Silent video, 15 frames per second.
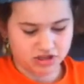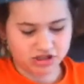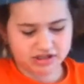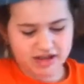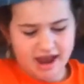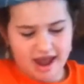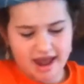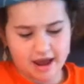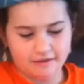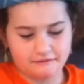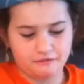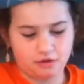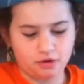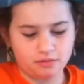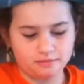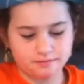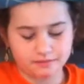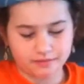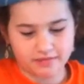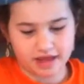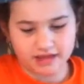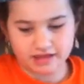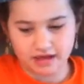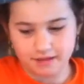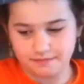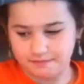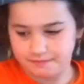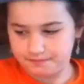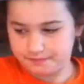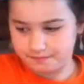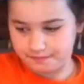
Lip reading: Just a handful. That's it.